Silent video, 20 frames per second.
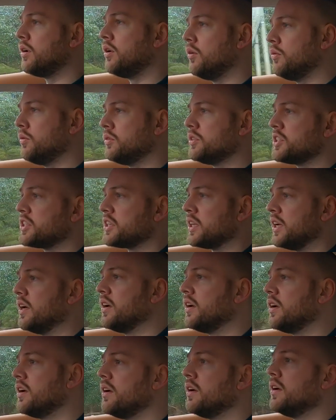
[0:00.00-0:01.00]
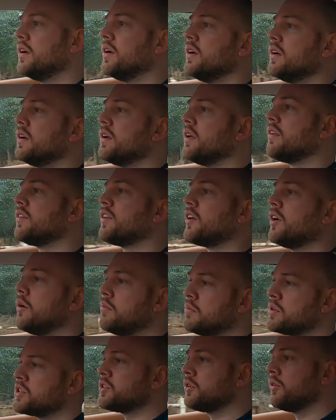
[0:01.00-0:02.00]
launched it, so I'm
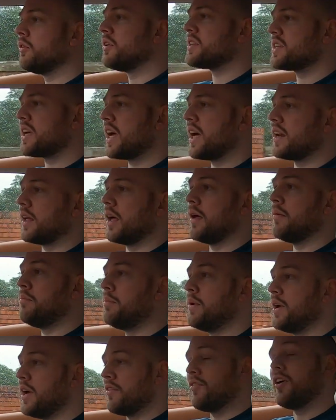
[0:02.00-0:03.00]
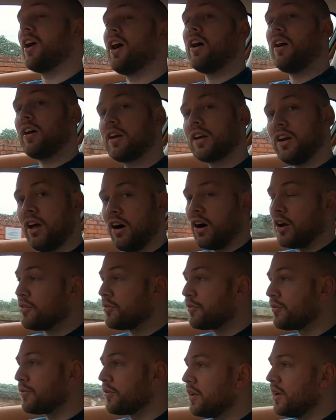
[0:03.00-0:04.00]
sure it's had a bit of a hard life
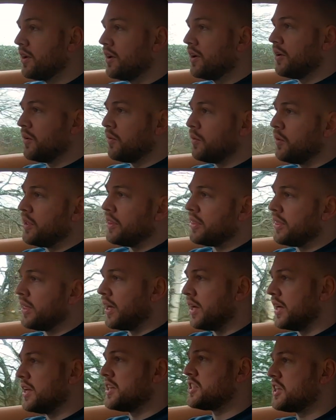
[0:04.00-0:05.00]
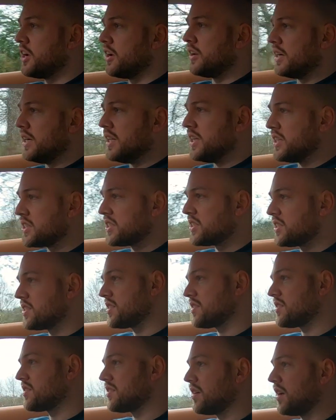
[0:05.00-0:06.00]
with
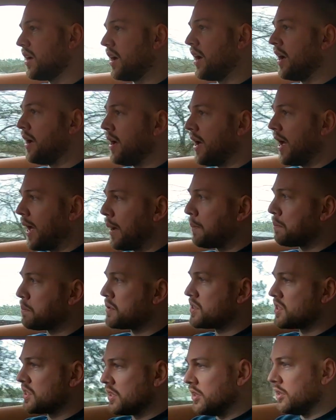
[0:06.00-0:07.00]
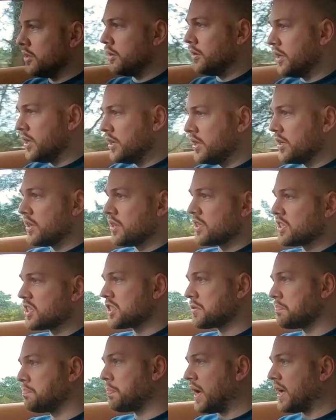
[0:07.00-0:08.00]
journalists absolutely
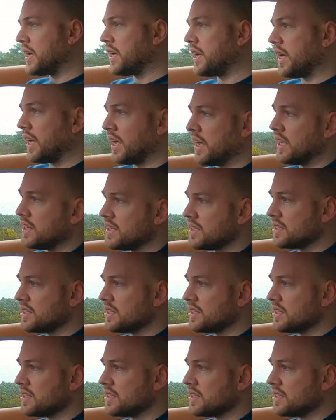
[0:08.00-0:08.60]
spanking it.